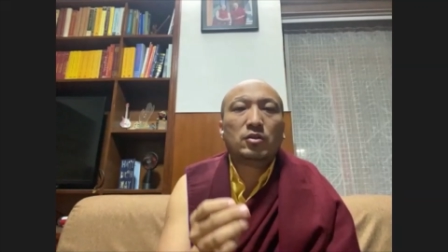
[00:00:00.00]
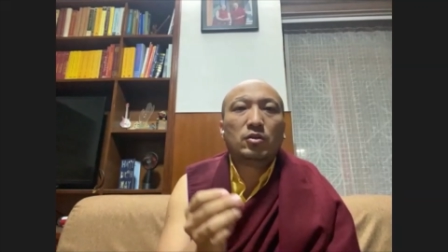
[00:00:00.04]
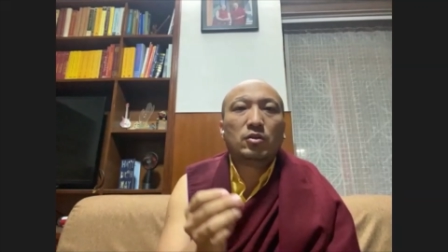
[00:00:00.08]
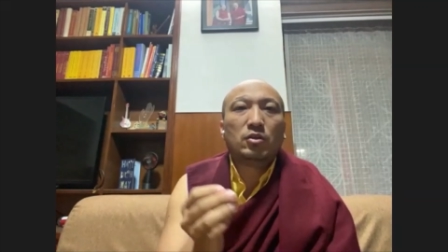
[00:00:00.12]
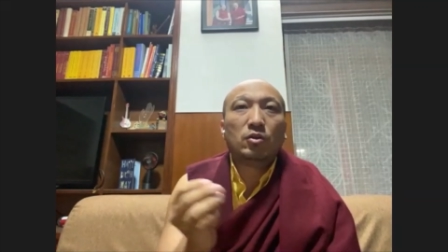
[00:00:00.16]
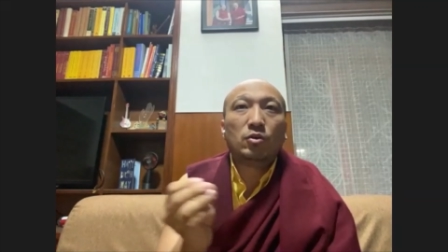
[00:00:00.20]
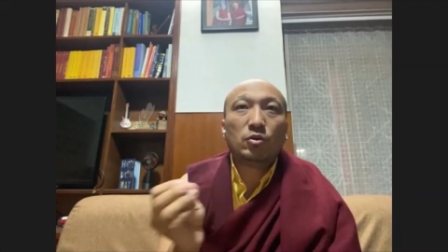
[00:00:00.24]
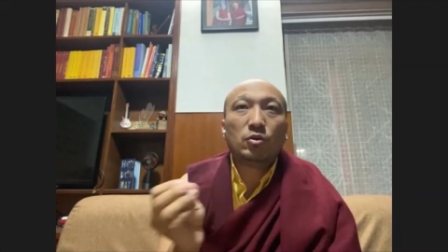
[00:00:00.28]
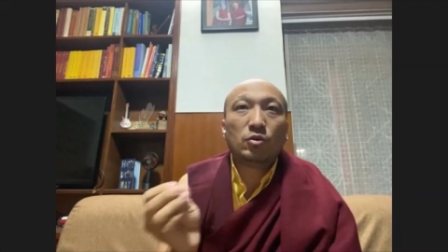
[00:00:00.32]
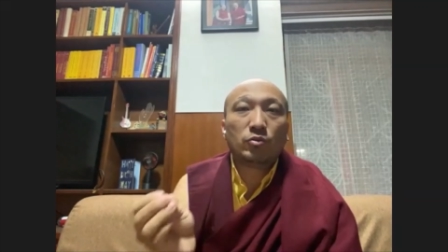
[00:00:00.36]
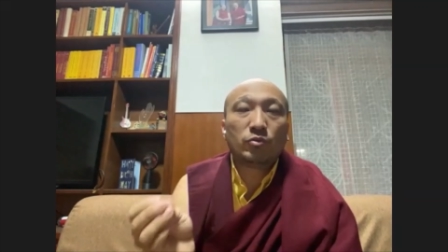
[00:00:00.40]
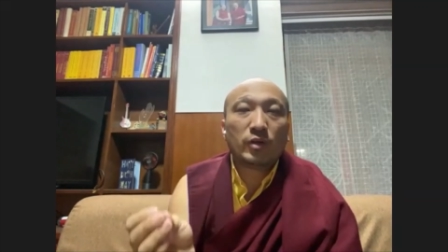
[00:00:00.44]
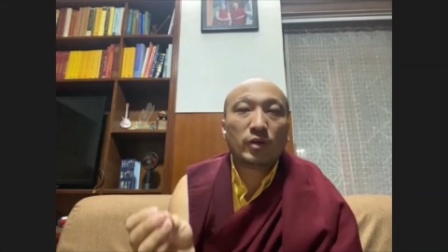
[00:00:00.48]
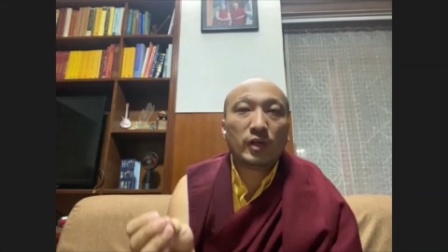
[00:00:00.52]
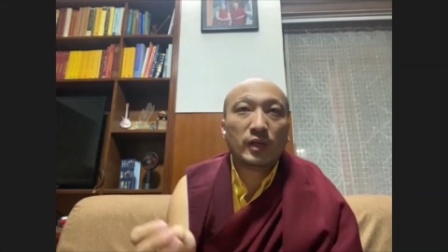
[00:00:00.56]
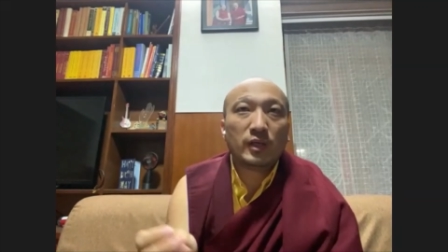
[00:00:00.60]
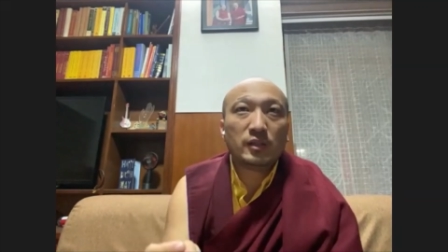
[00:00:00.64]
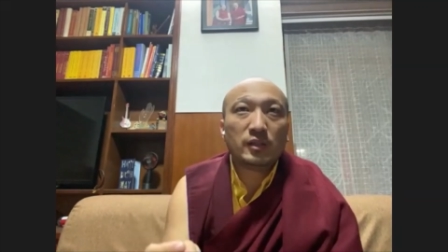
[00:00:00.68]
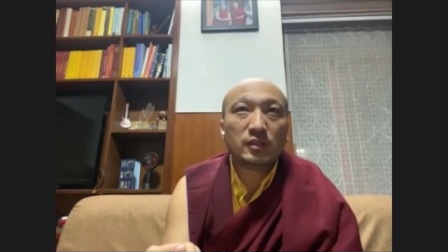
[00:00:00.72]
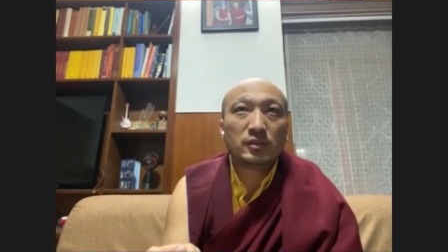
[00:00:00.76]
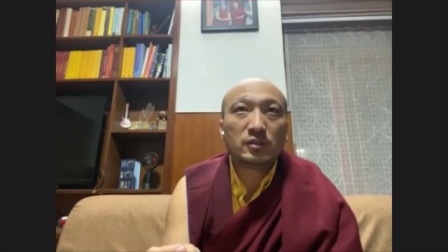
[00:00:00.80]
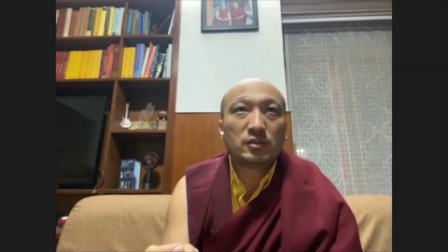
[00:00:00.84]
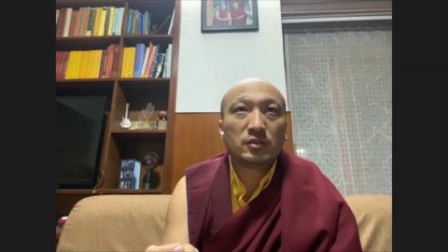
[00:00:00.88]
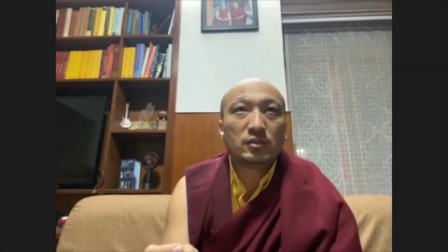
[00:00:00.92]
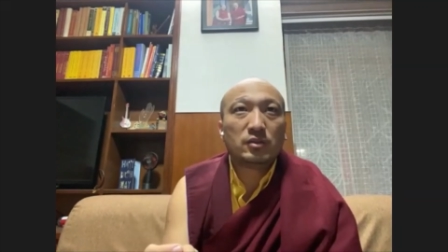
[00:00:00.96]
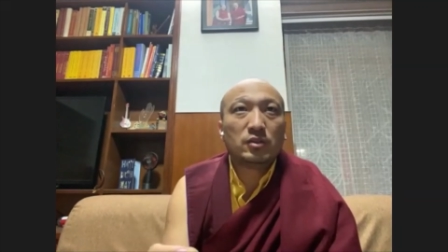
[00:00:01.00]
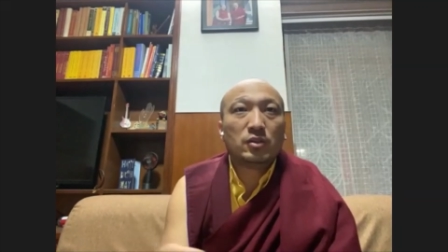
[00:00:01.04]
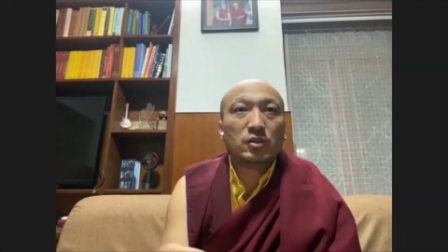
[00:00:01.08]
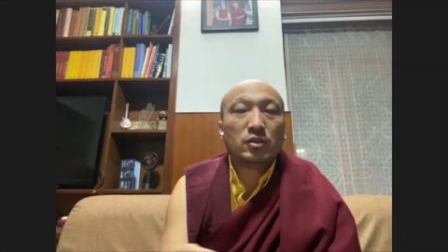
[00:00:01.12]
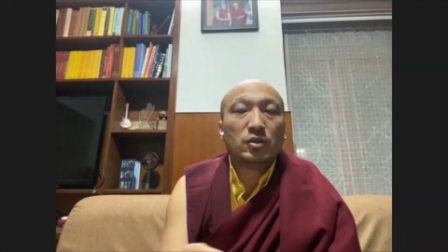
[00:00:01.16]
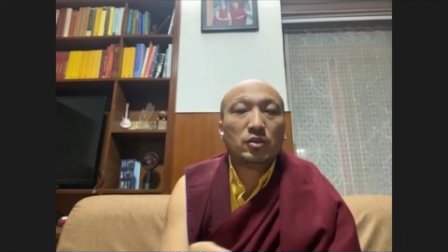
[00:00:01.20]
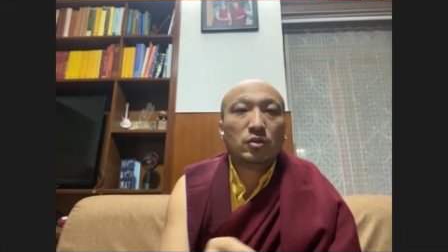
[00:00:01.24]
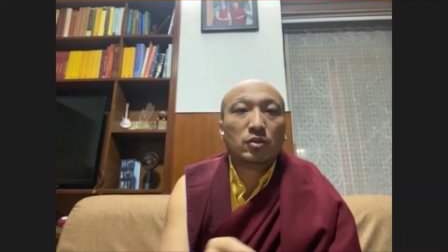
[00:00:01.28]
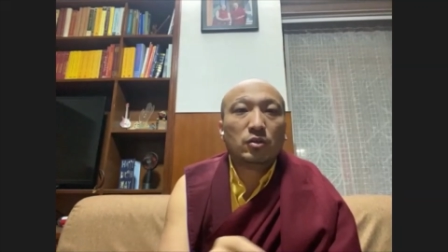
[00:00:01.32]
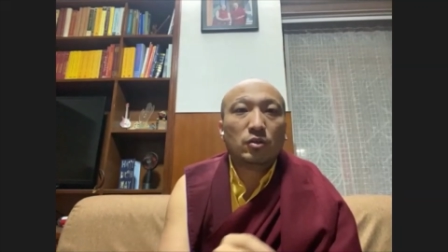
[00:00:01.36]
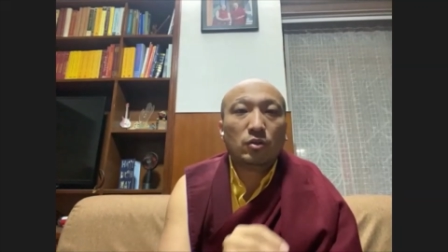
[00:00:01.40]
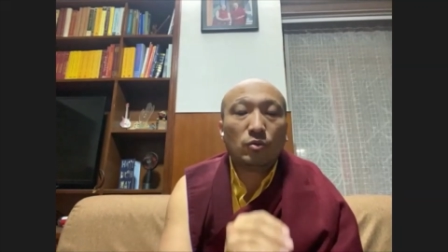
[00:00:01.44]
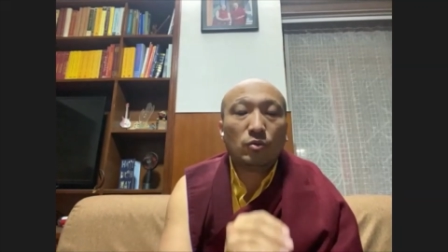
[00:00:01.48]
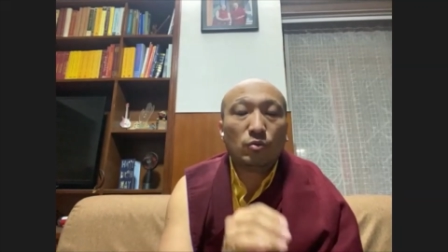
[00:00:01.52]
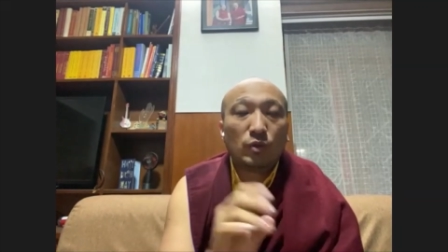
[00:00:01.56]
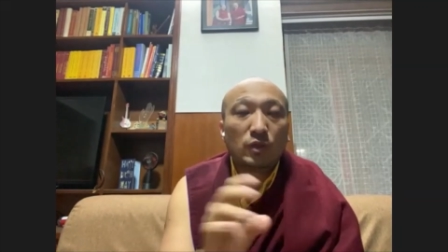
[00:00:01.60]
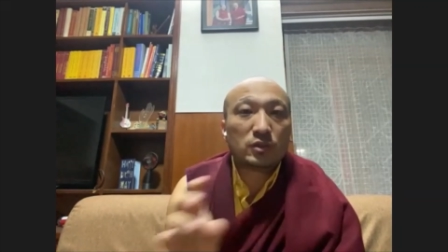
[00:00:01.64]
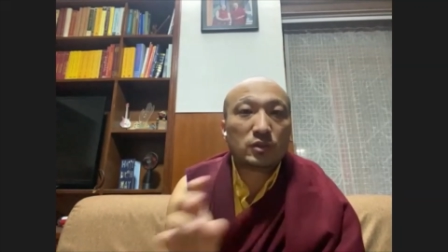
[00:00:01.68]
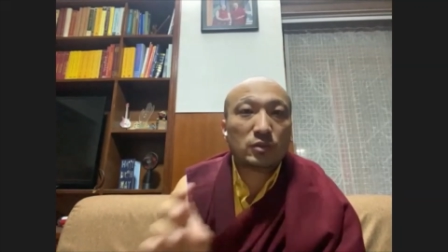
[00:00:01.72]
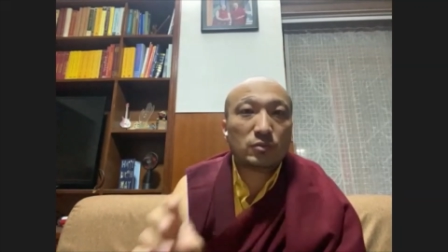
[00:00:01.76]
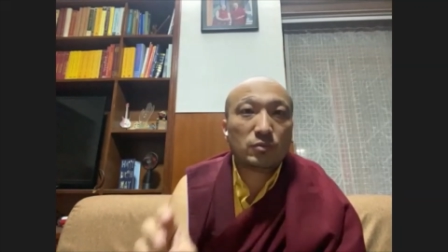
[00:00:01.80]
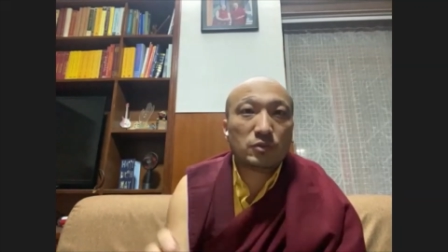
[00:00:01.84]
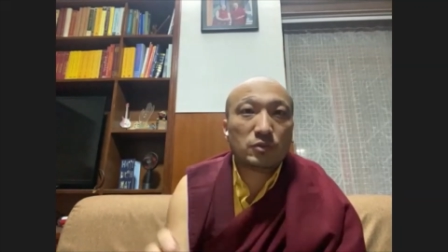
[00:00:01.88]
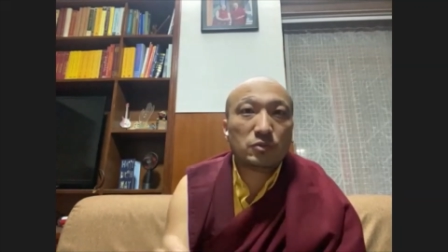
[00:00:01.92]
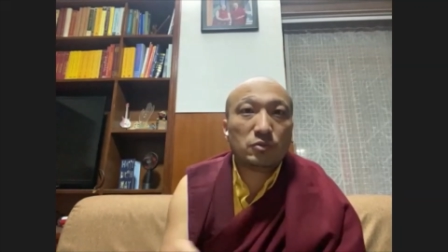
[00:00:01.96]
or rice or
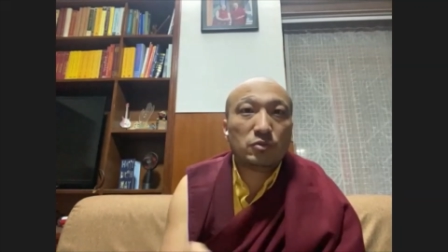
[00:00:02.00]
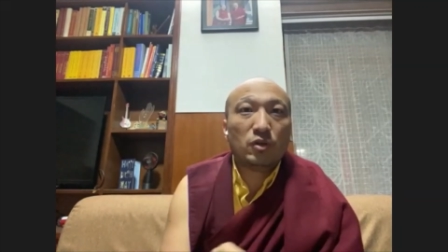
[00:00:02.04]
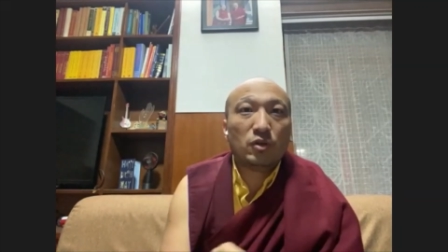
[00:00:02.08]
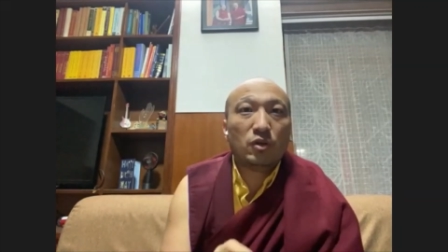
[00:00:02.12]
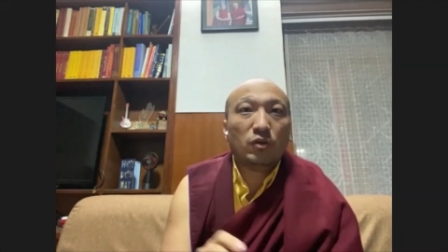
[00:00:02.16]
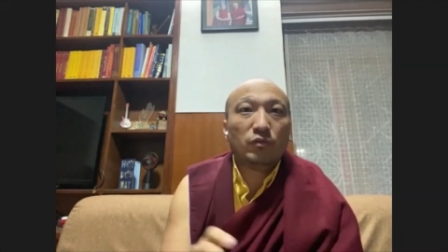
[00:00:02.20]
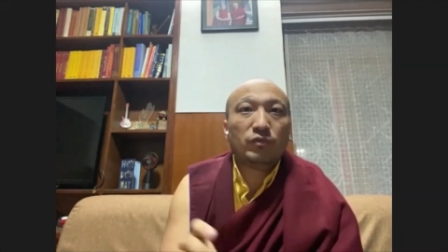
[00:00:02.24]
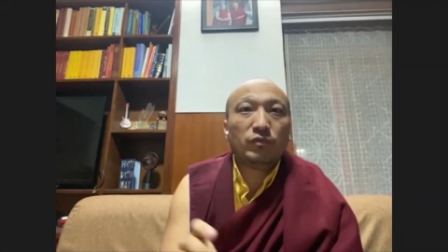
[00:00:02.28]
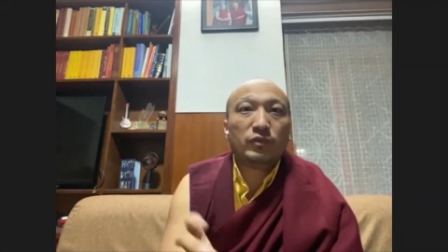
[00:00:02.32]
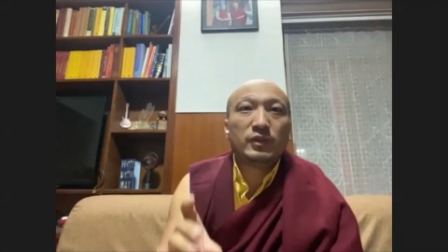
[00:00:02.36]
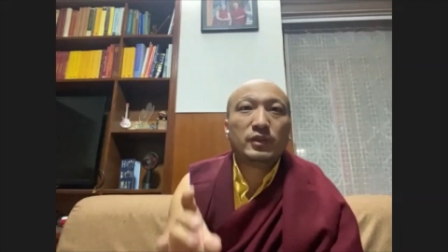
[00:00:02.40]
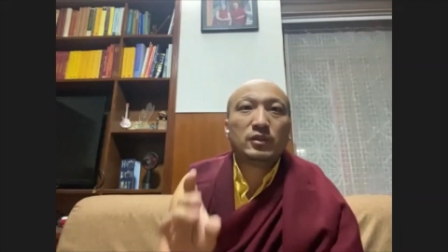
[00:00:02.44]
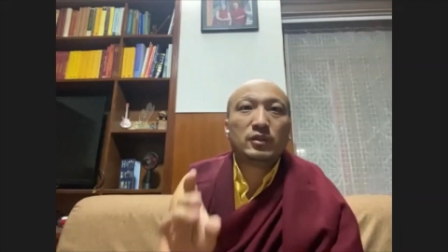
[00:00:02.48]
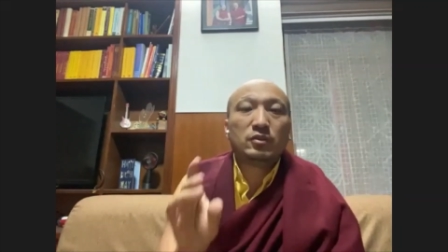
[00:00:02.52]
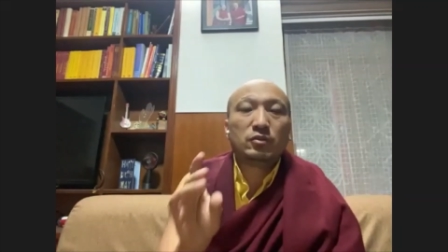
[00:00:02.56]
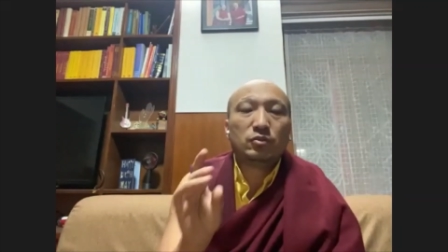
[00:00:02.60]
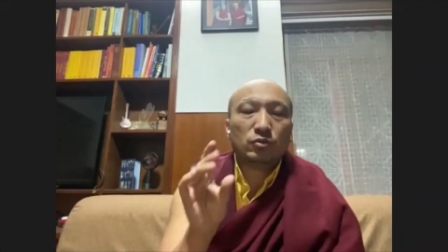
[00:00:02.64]
whatever you are offering.